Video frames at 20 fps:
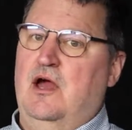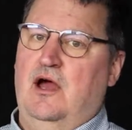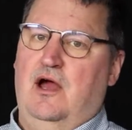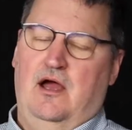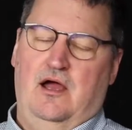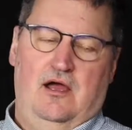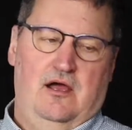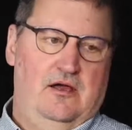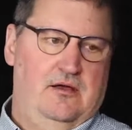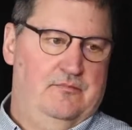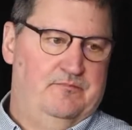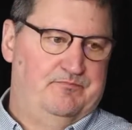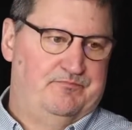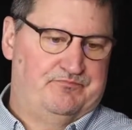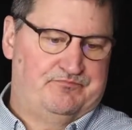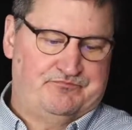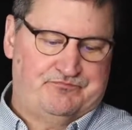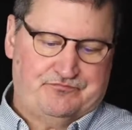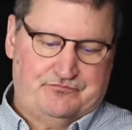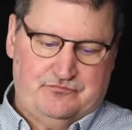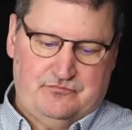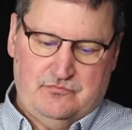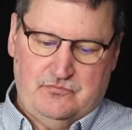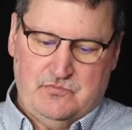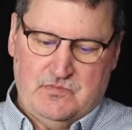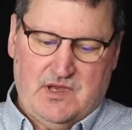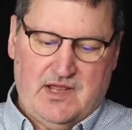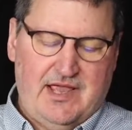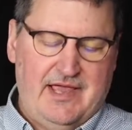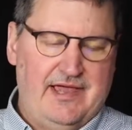
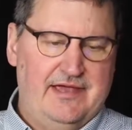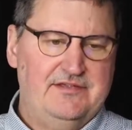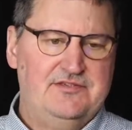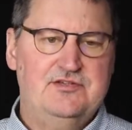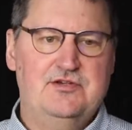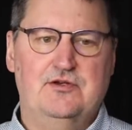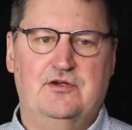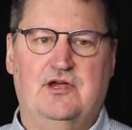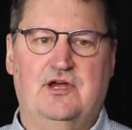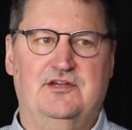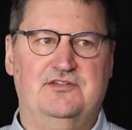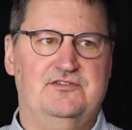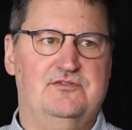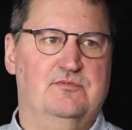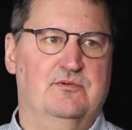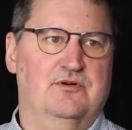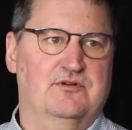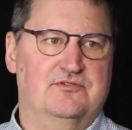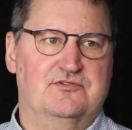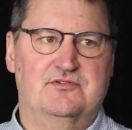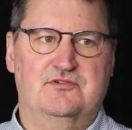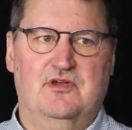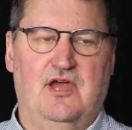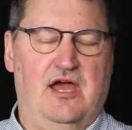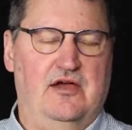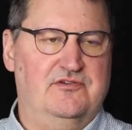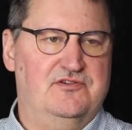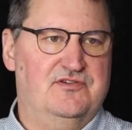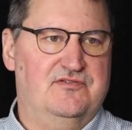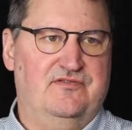Ask your customers,
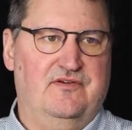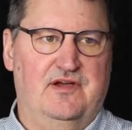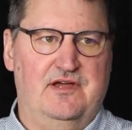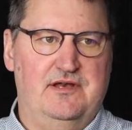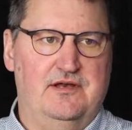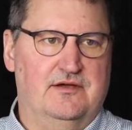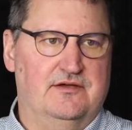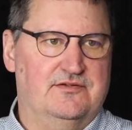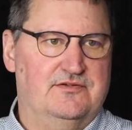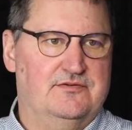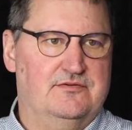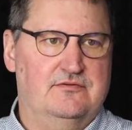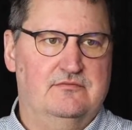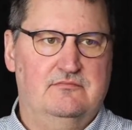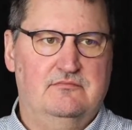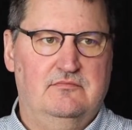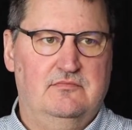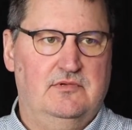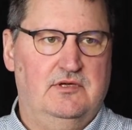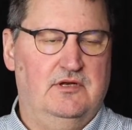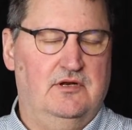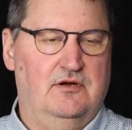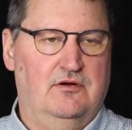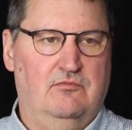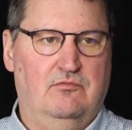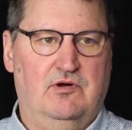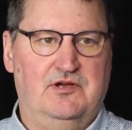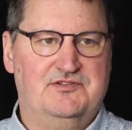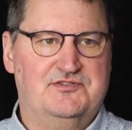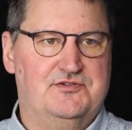how'd you find us?
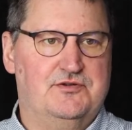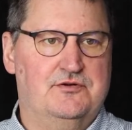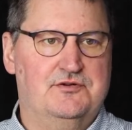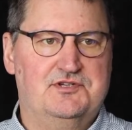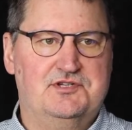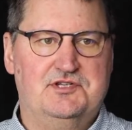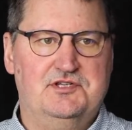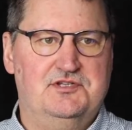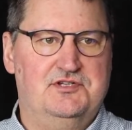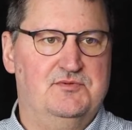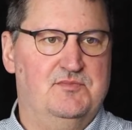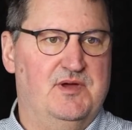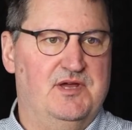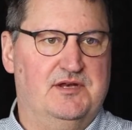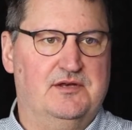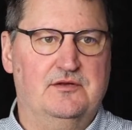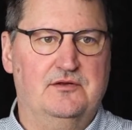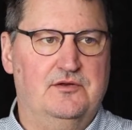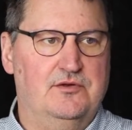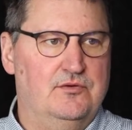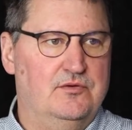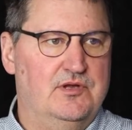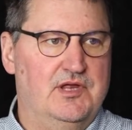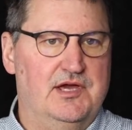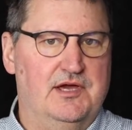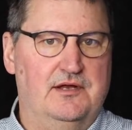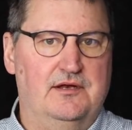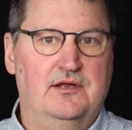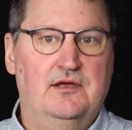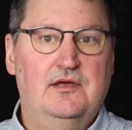What search did you make to do
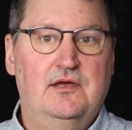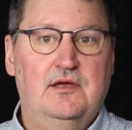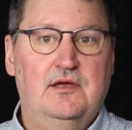that?